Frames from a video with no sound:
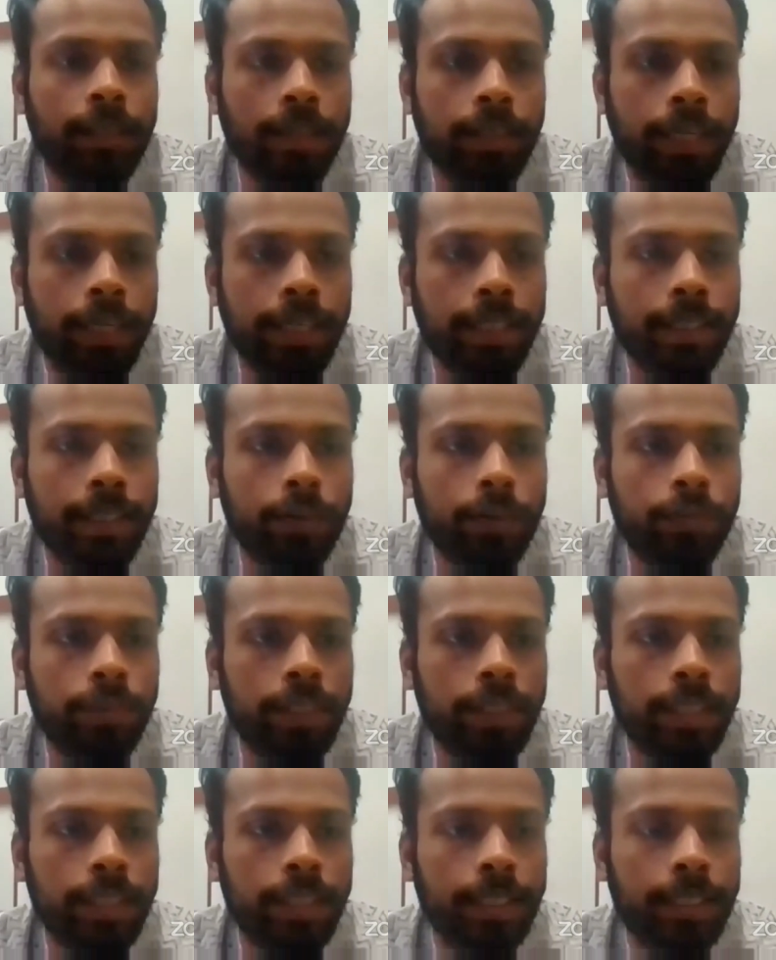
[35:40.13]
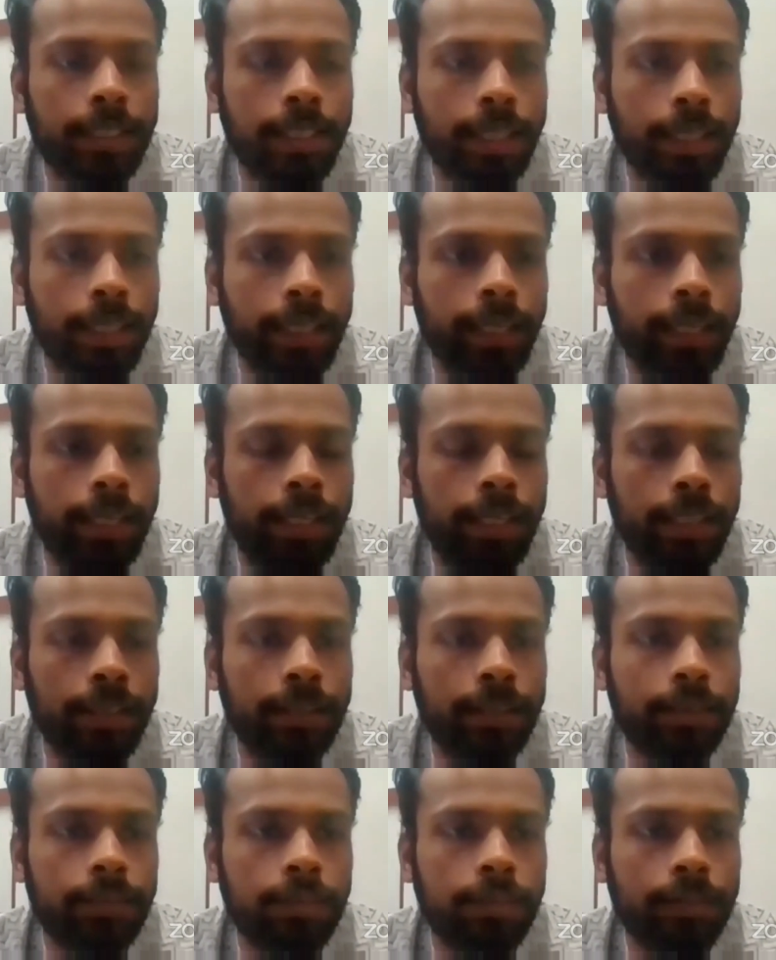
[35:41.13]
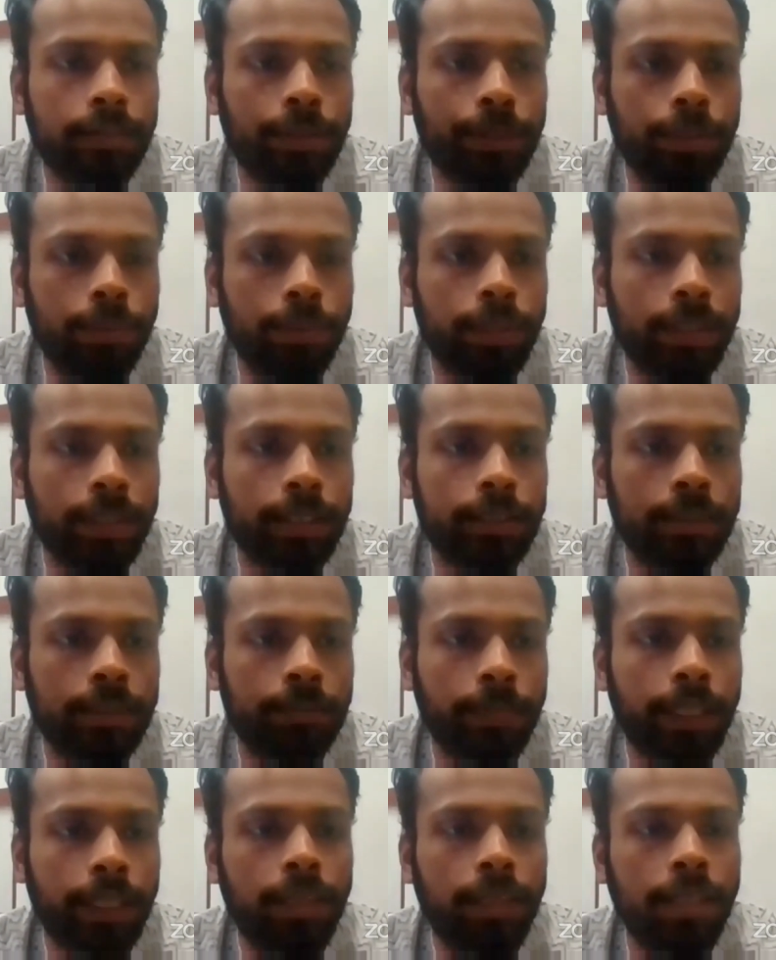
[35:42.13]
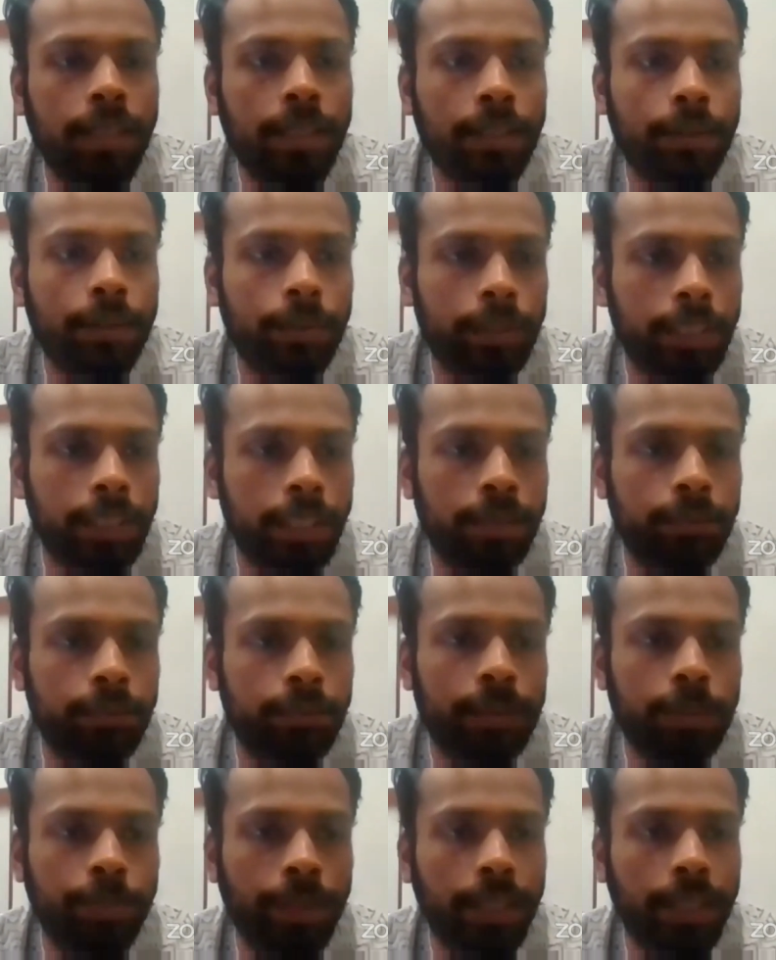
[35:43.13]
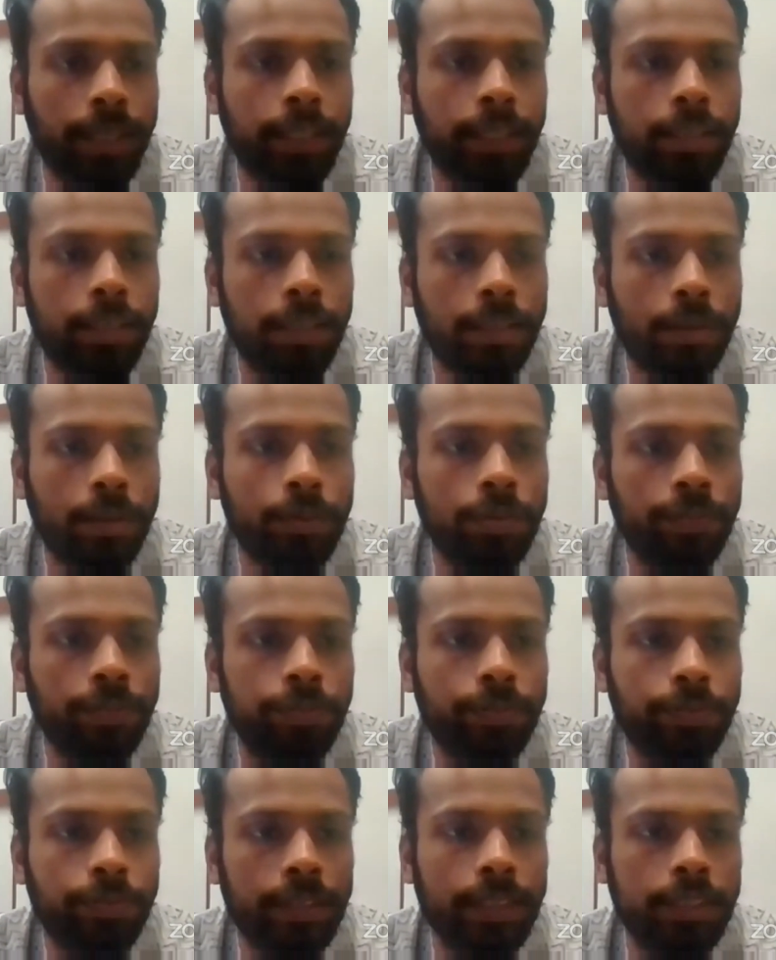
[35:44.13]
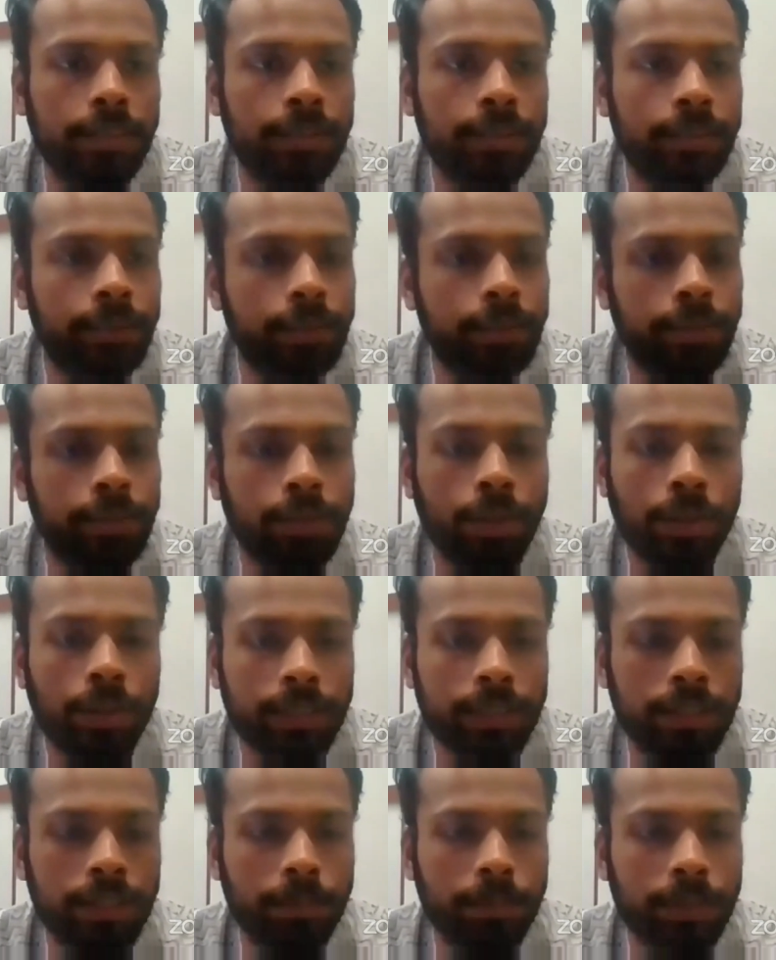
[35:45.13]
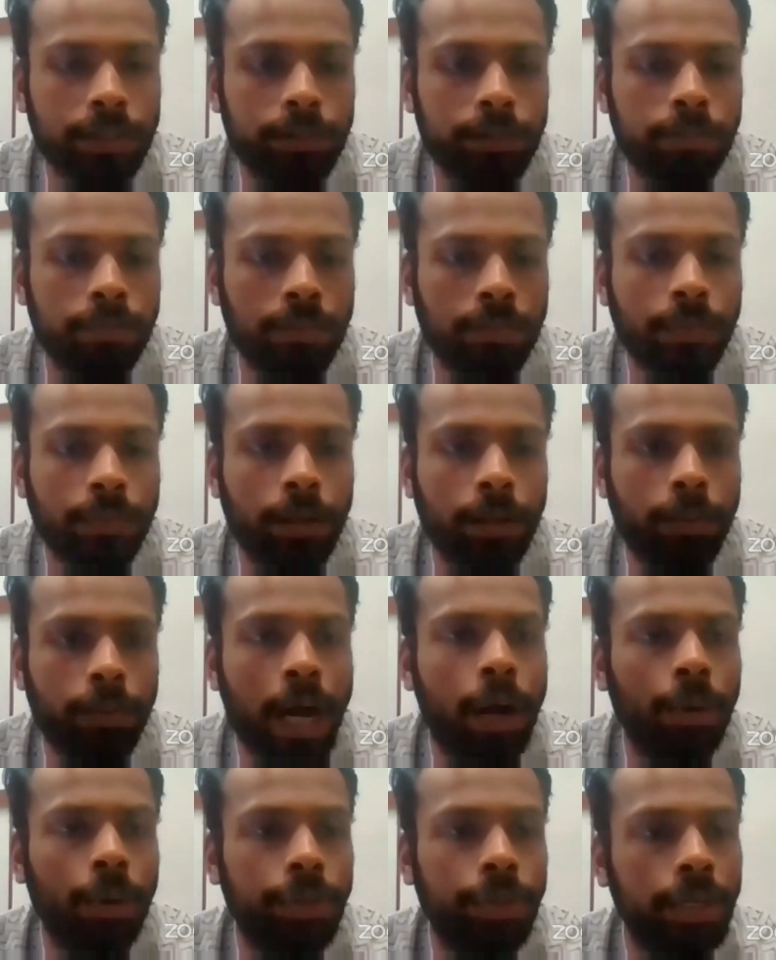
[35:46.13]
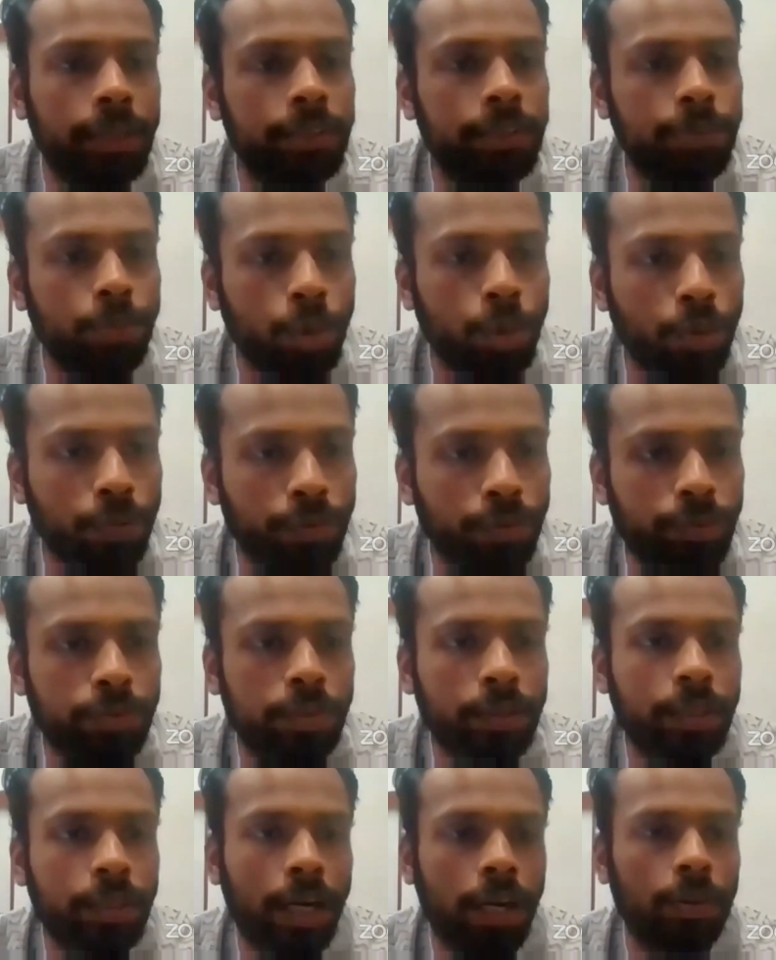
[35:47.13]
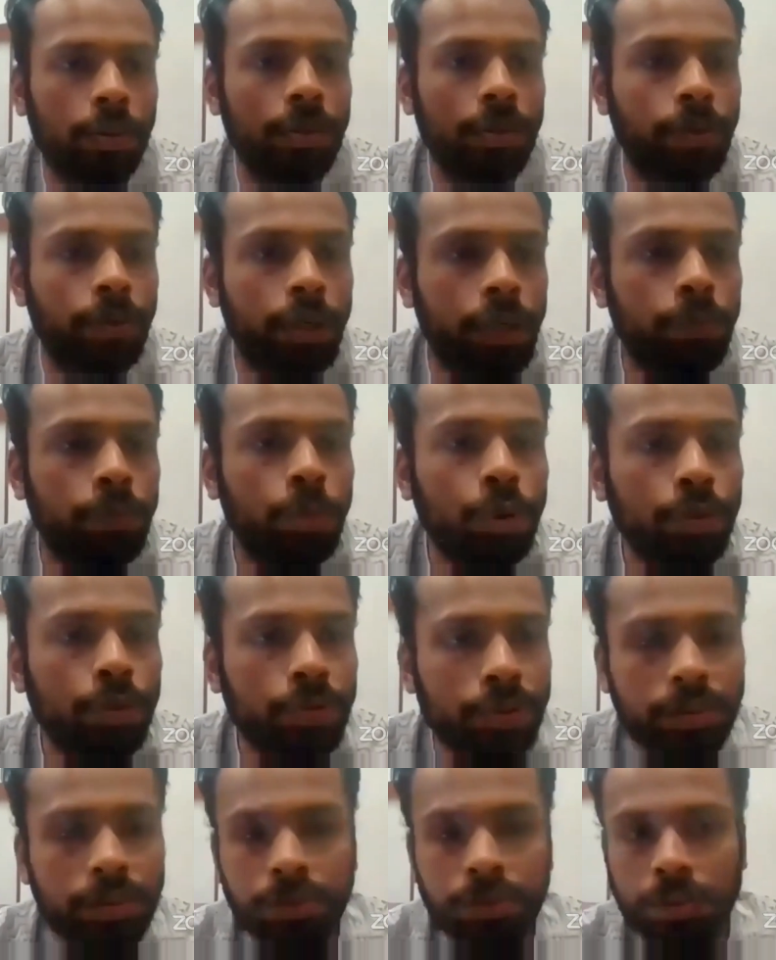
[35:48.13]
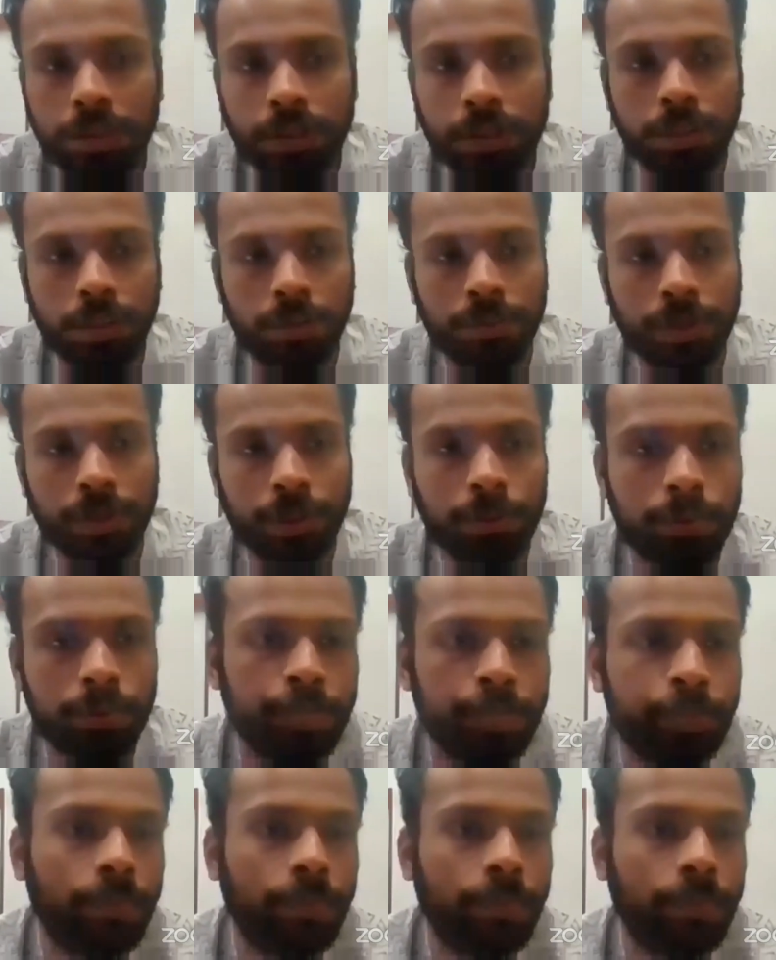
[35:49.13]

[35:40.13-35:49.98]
right now we are creating toys mainly or games mainly around physics concepts, how things move, how the world moves around you.